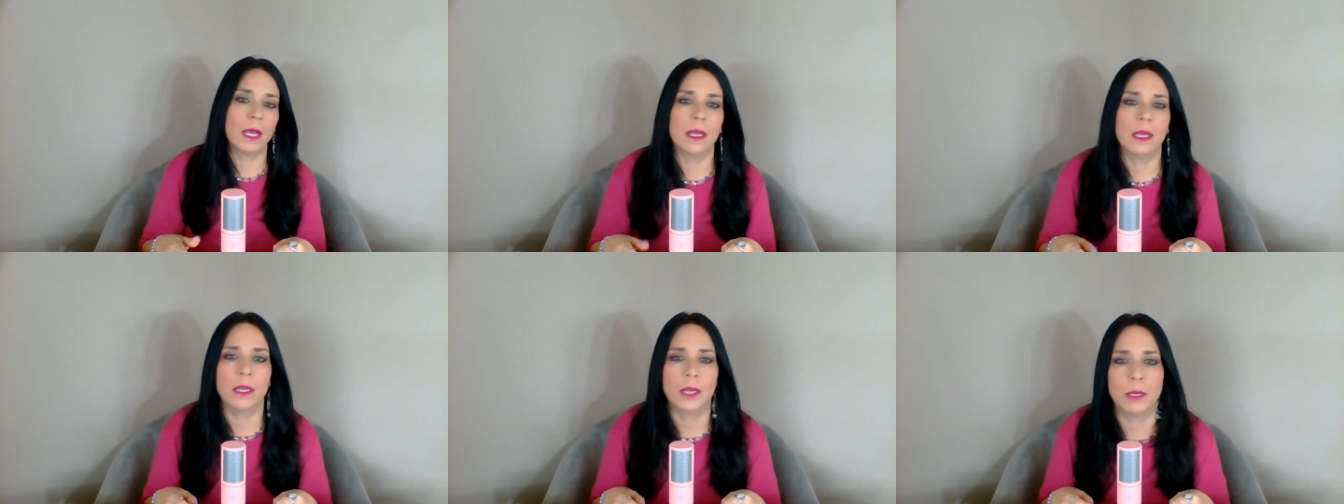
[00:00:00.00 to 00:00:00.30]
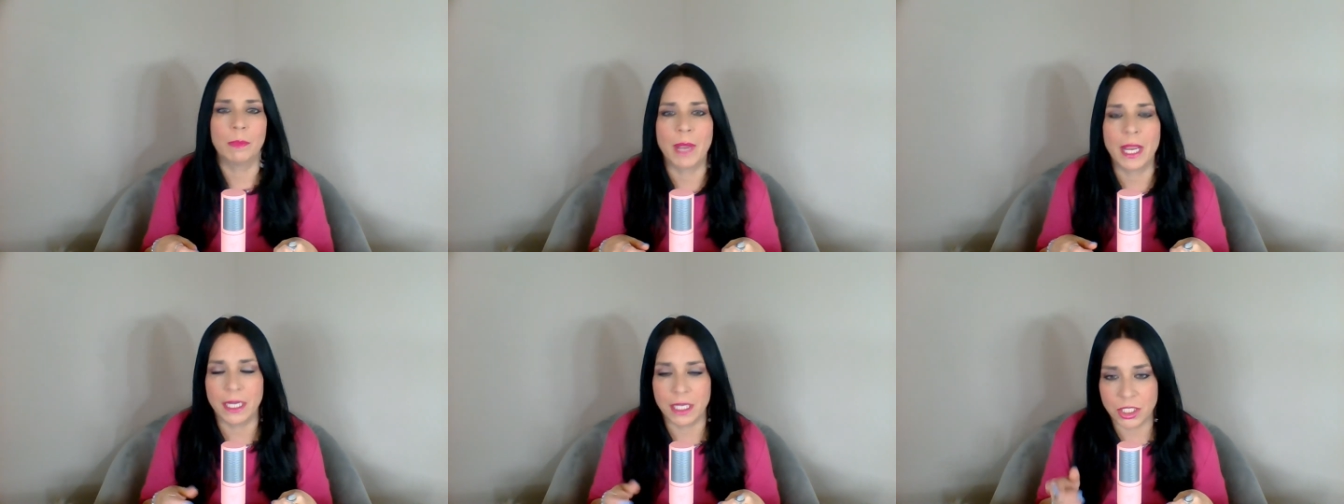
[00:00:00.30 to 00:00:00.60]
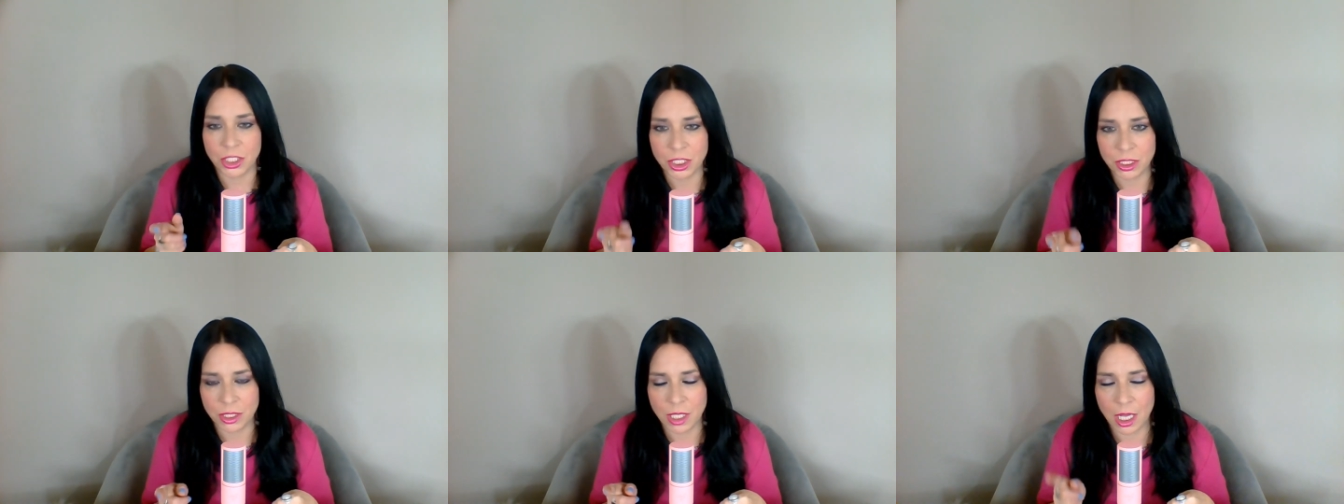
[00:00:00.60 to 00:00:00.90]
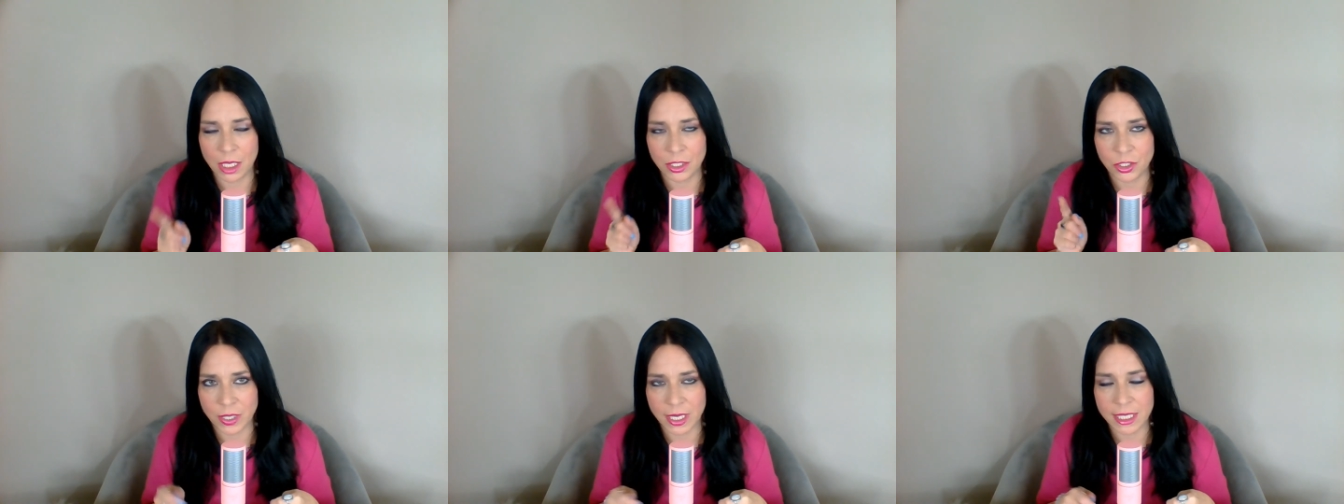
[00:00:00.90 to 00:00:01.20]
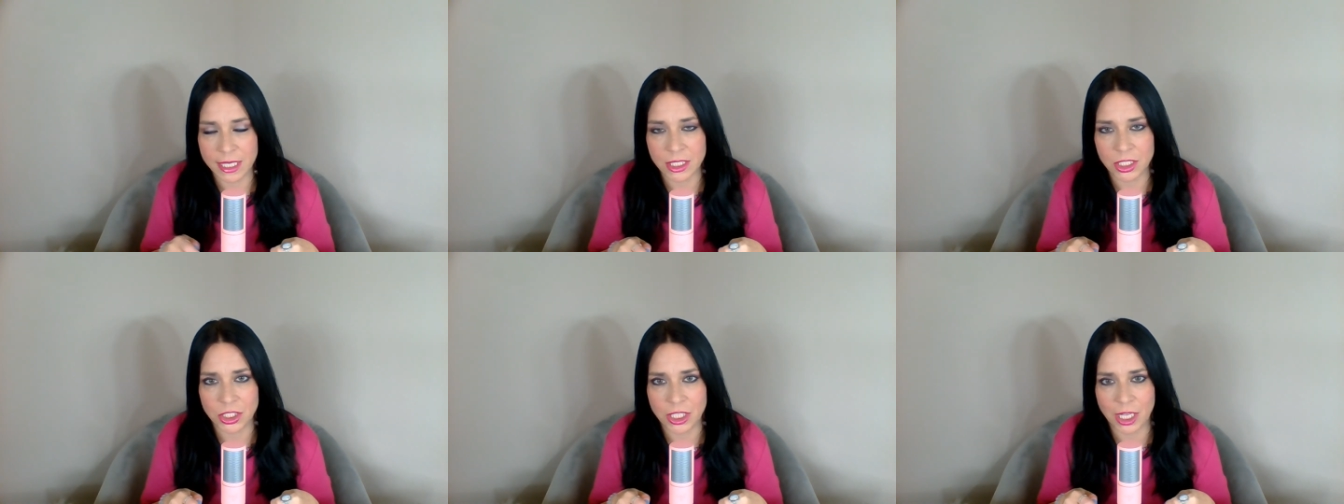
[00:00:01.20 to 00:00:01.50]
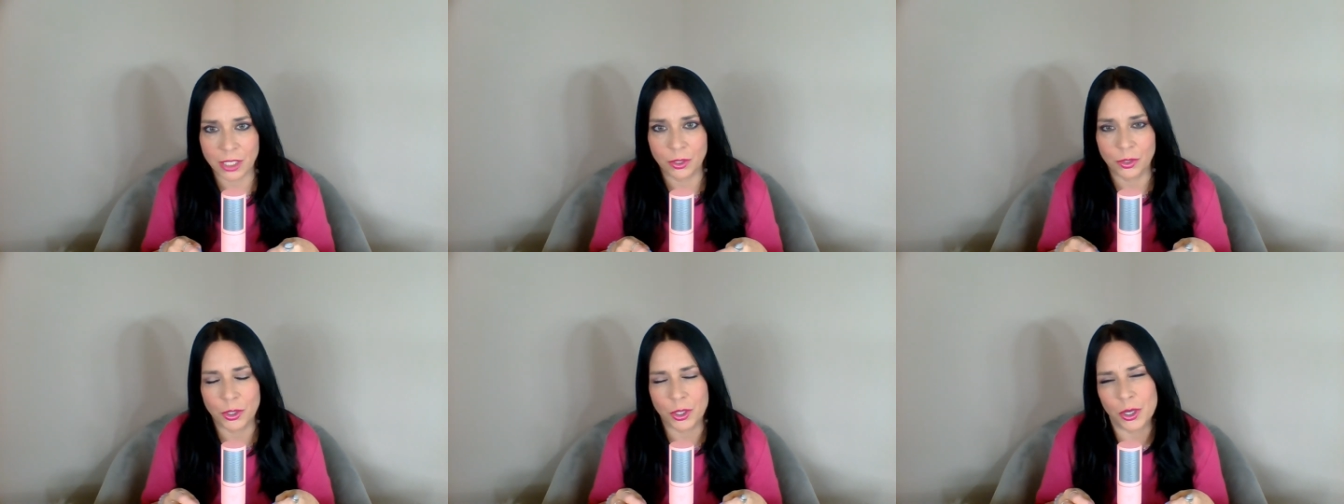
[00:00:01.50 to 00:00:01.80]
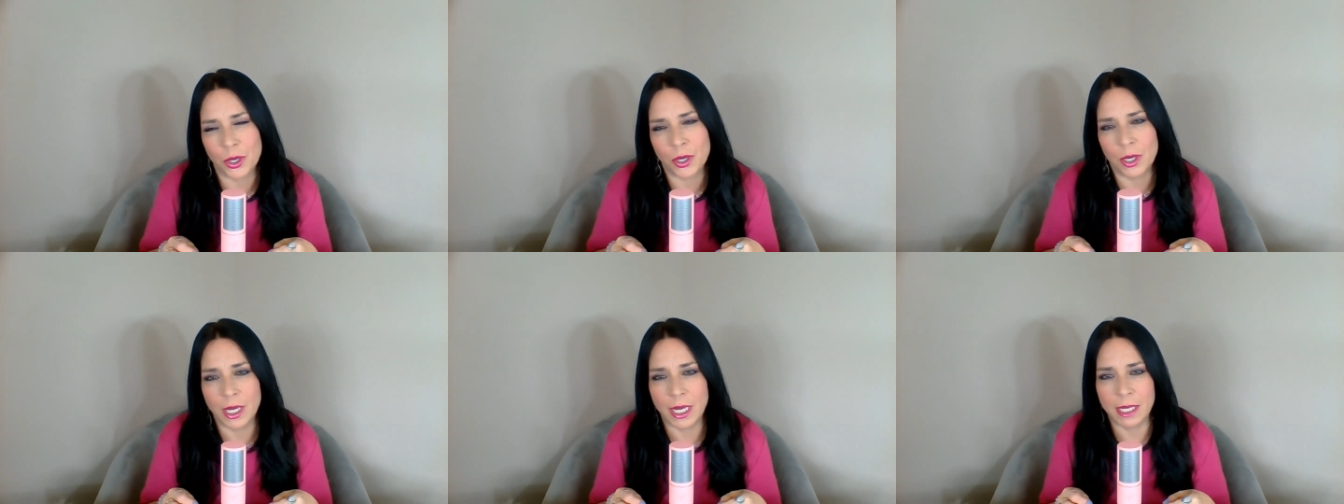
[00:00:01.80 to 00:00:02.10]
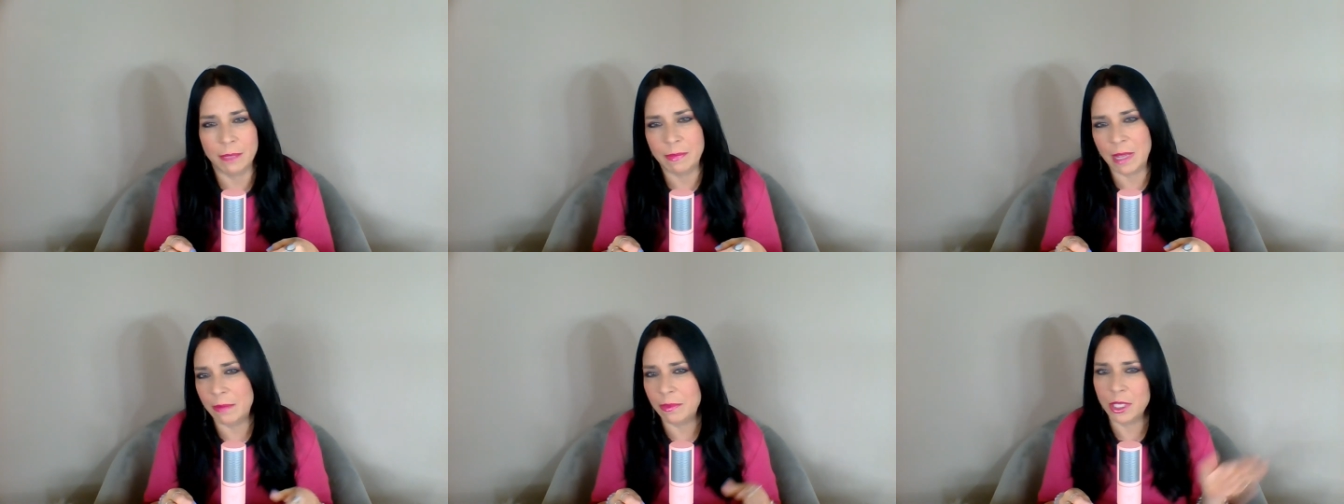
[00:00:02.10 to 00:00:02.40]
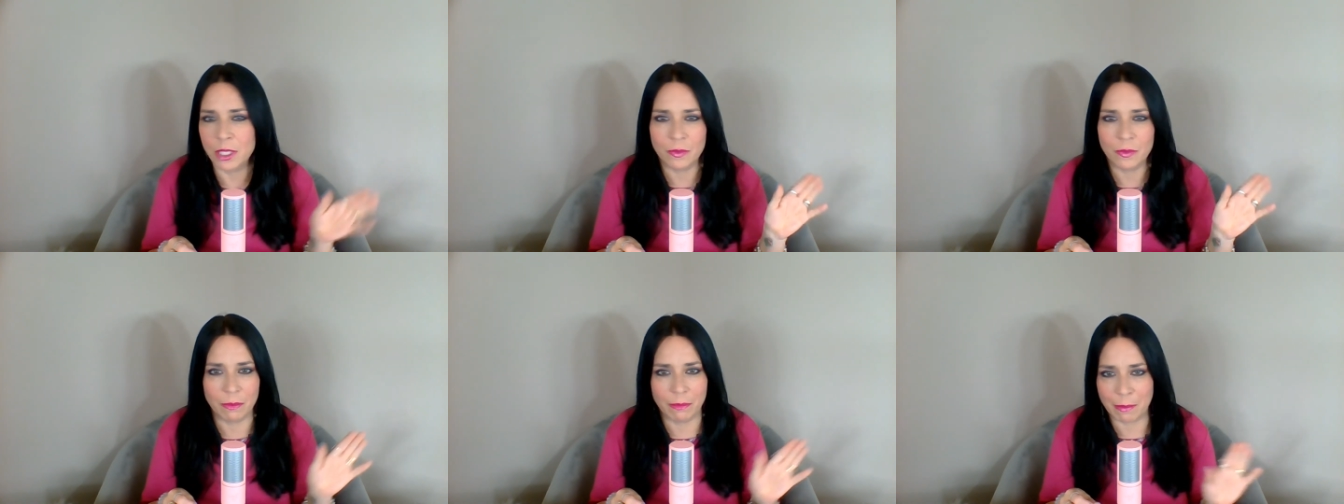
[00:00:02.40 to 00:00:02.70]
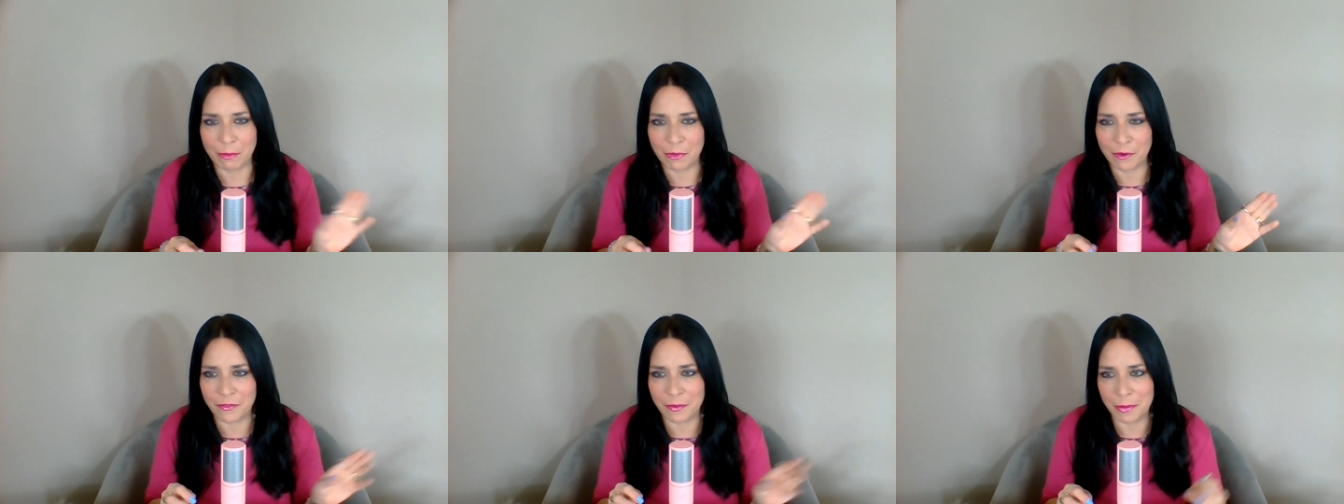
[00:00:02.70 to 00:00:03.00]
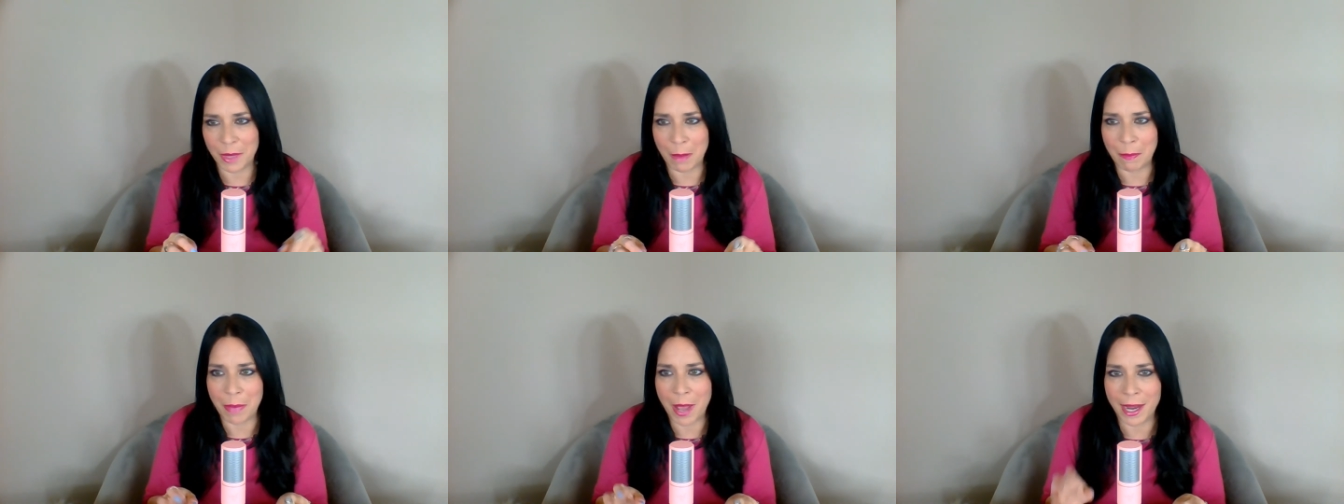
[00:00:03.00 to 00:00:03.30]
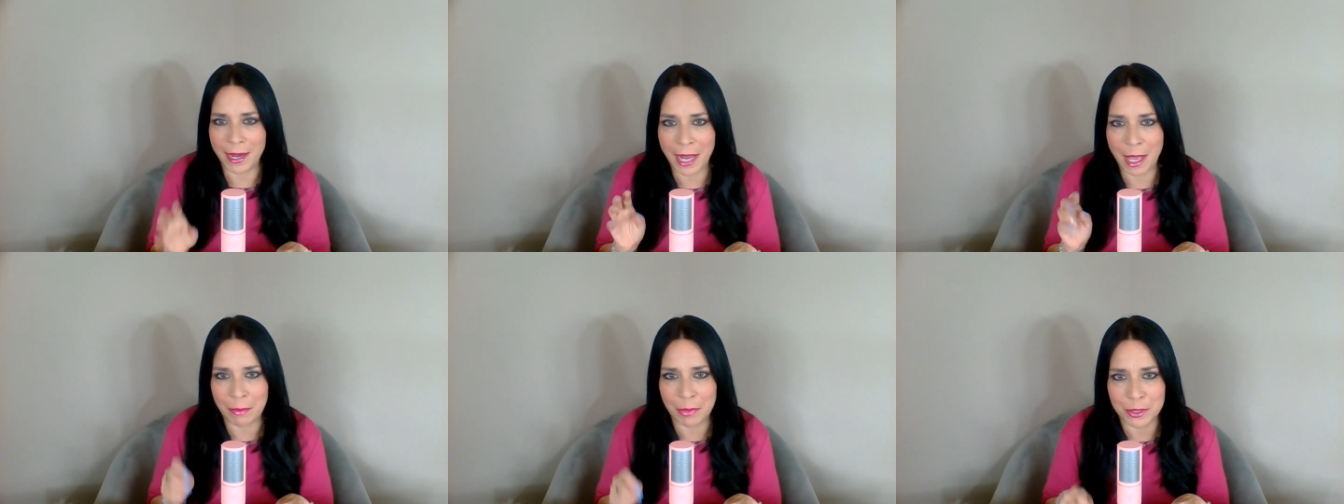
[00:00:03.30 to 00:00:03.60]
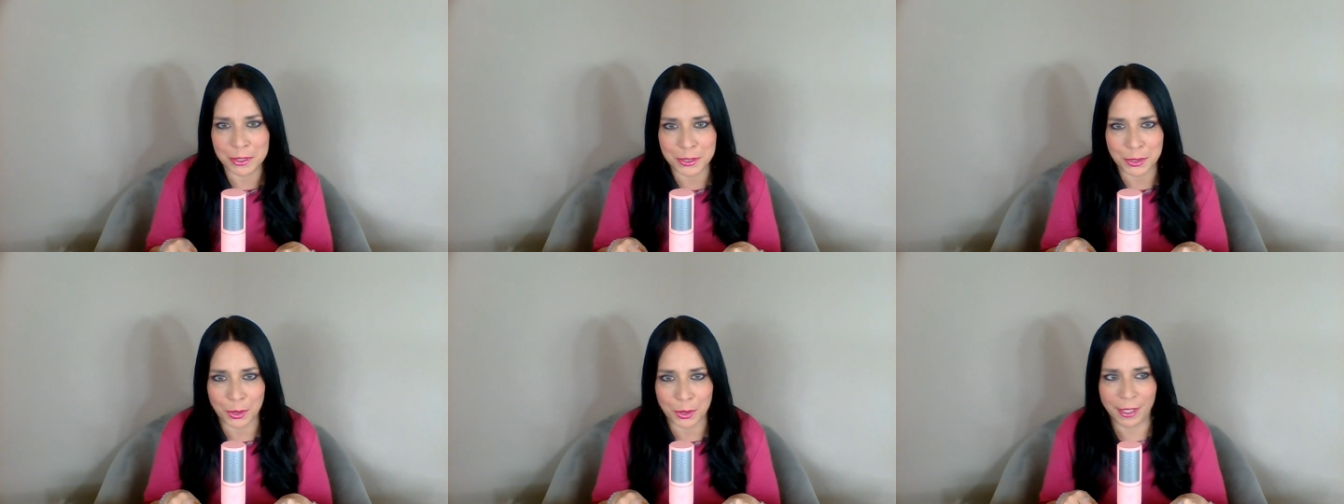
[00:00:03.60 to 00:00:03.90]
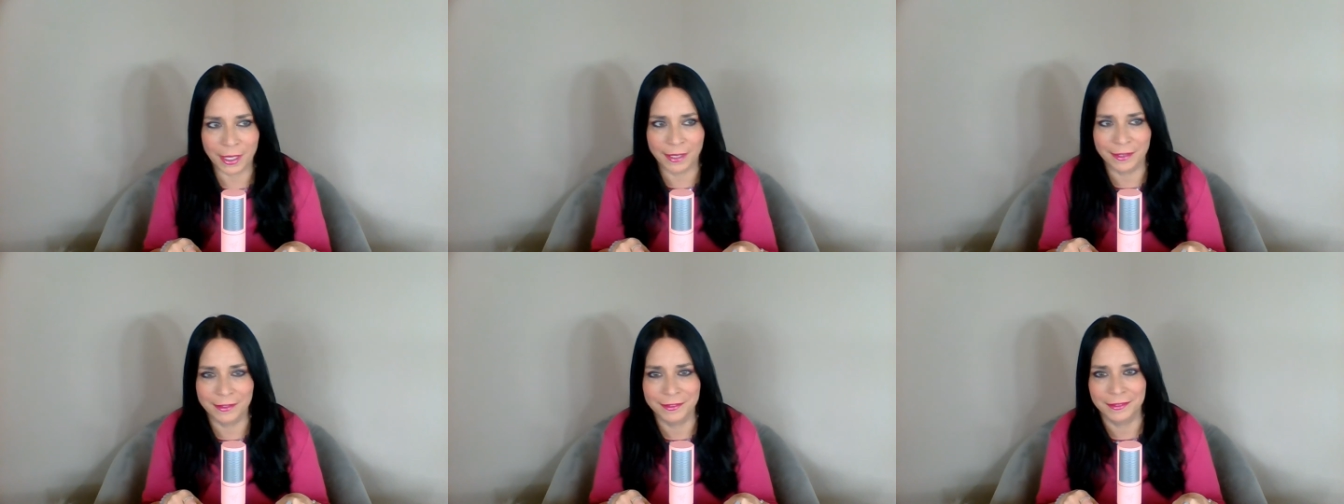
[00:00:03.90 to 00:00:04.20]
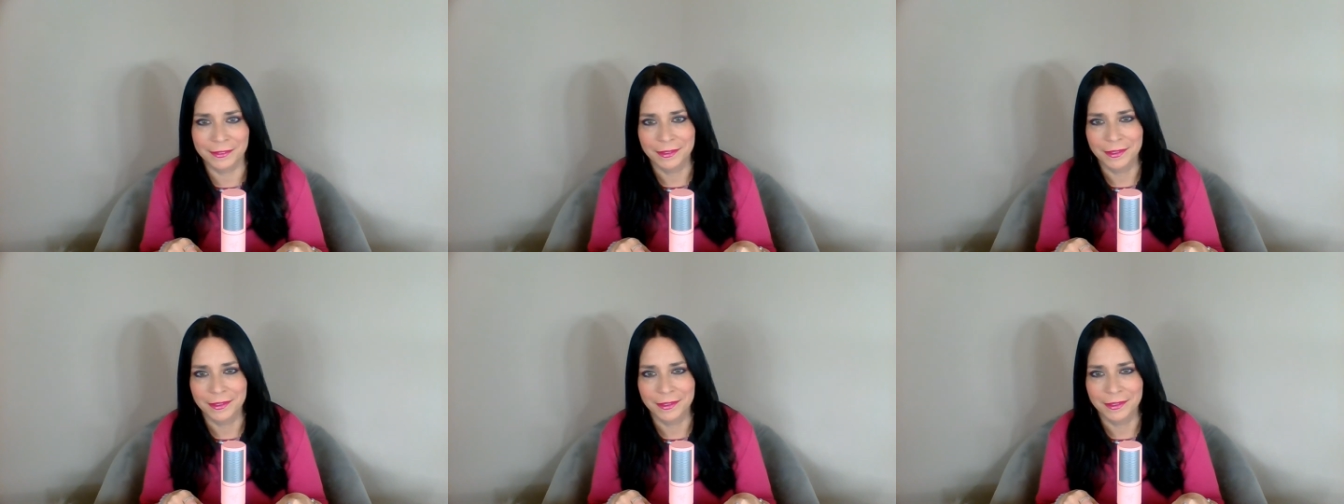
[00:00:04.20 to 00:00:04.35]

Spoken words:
Hermione trance channeled her, and maybe you remember from the pineapple story